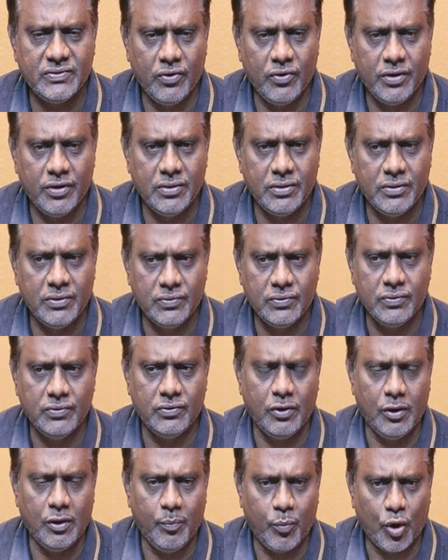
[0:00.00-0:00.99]
going
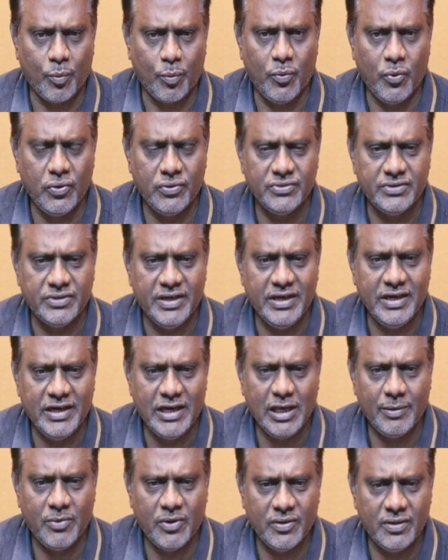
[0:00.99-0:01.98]
to propose any
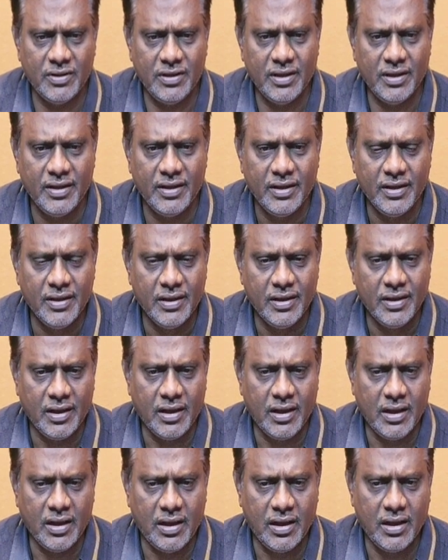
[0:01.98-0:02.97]
type of the
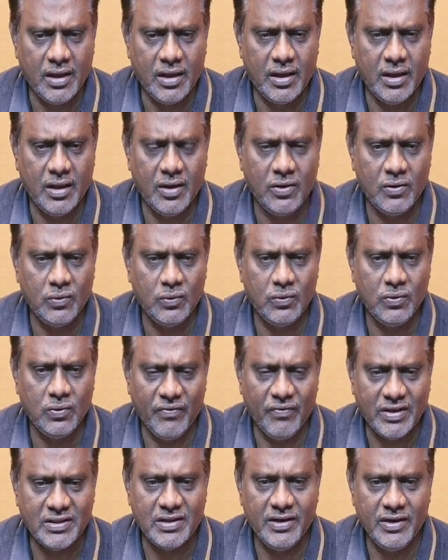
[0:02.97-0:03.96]
to
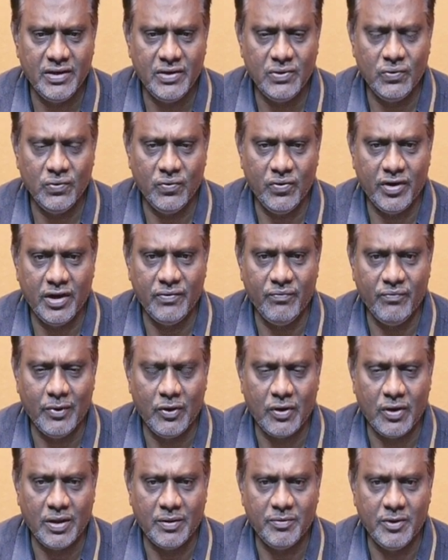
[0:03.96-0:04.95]
facilitate to create
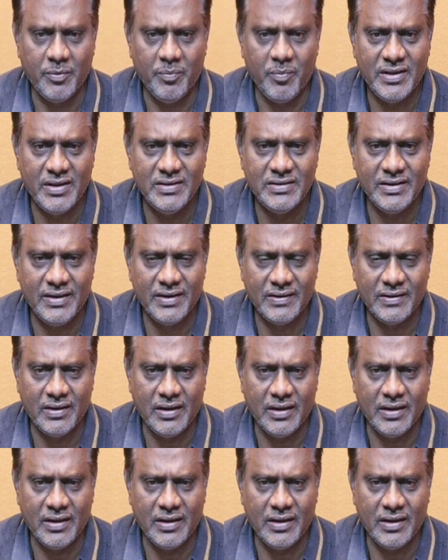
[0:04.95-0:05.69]
one of the major